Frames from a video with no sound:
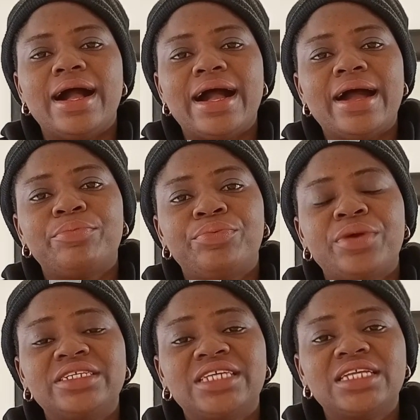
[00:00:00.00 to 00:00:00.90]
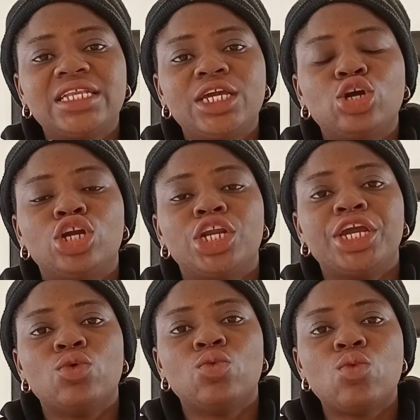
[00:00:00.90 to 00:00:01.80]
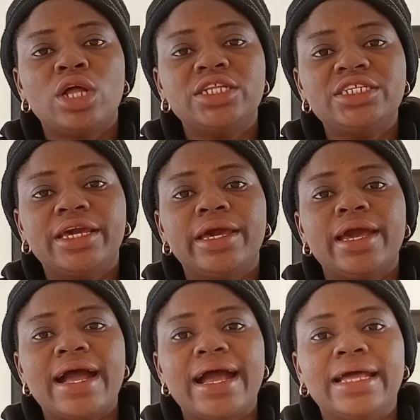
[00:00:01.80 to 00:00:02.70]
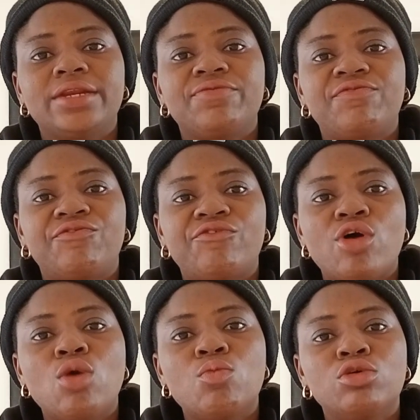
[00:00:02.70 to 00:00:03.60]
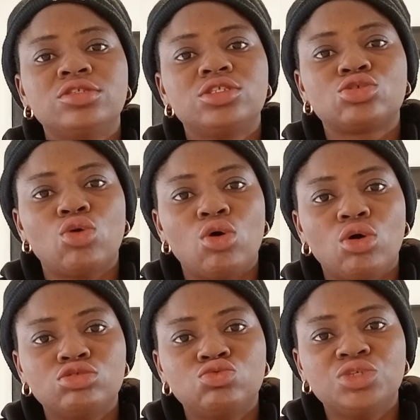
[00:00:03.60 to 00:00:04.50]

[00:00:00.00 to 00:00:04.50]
I'm presently on a 1 year and 4 months course,